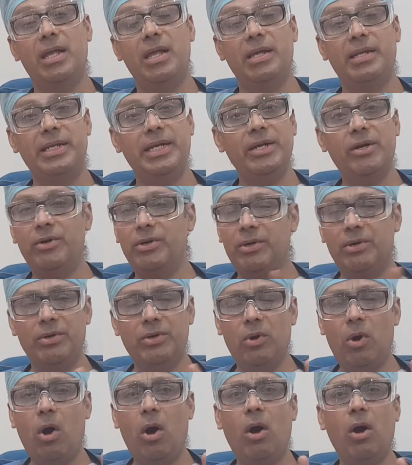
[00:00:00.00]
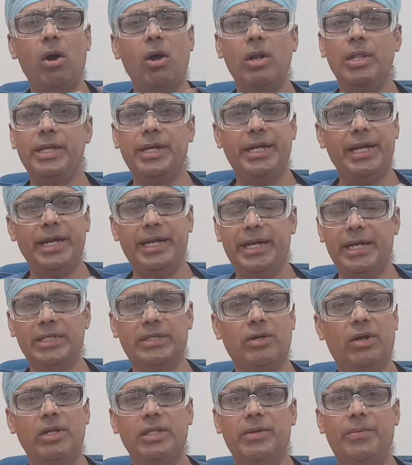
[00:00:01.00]
You need not know all the details,
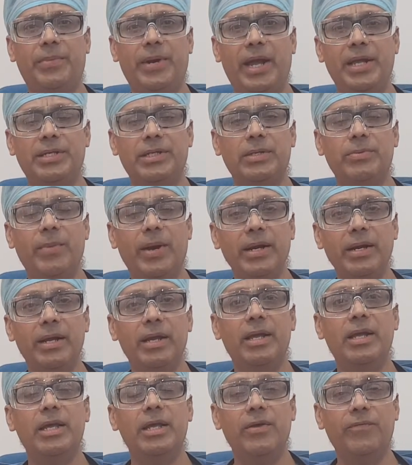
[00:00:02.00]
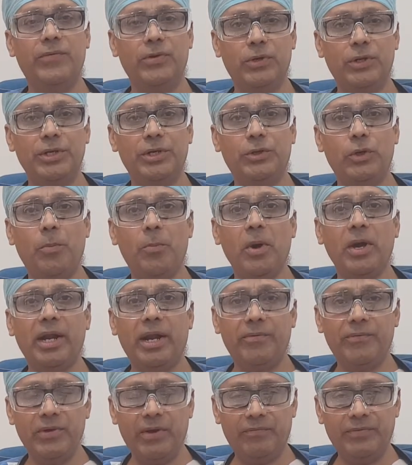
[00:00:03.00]
all the branches, but if you know the
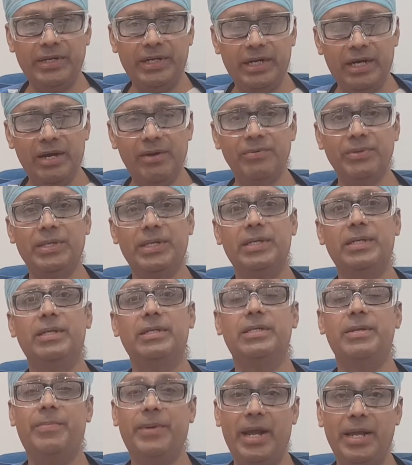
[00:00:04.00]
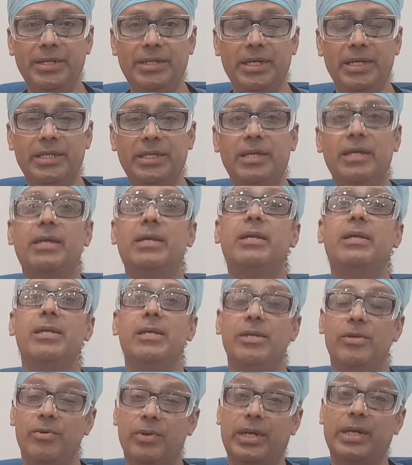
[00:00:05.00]
topography of the nerves, the branches,
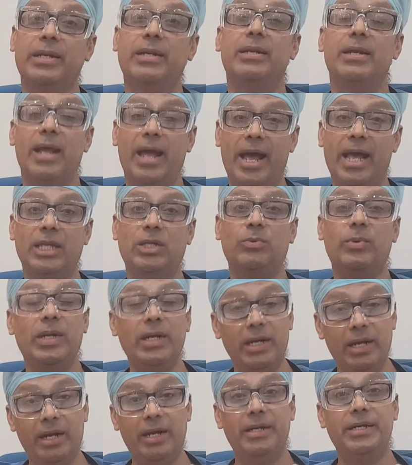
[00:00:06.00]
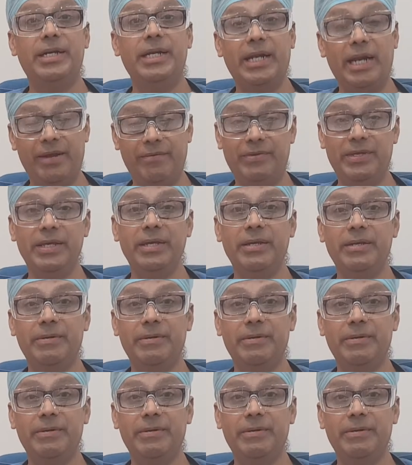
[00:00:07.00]
you can as well derive the